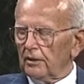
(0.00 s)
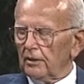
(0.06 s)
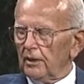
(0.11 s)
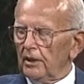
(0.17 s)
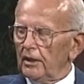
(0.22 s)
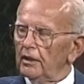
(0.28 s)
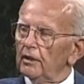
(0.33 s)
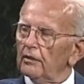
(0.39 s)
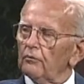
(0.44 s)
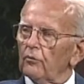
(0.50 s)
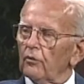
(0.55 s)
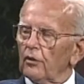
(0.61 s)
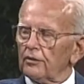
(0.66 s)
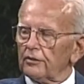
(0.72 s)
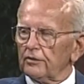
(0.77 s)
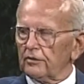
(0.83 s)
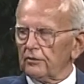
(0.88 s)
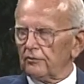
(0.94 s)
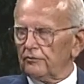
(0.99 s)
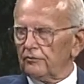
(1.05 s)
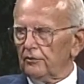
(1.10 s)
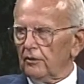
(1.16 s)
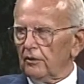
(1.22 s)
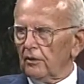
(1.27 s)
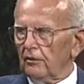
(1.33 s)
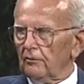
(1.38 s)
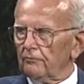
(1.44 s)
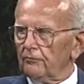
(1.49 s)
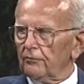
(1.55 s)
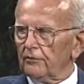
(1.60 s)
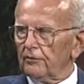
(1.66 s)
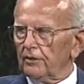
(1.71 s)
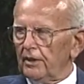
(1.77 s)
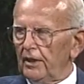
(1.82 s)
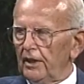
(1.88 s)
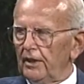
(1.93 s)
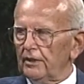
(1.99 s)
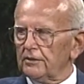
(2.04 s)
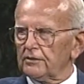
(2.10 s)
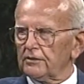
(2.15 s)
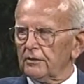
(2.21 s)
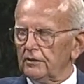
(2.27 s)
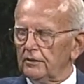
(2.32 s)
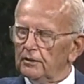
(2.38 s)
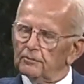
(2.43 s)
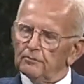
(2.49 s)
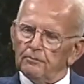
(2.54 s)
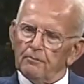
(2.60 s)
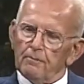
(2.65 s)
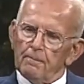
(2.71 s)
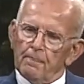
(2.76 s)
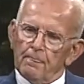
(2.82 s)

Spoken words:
Lane and worked at the farm for Dad some,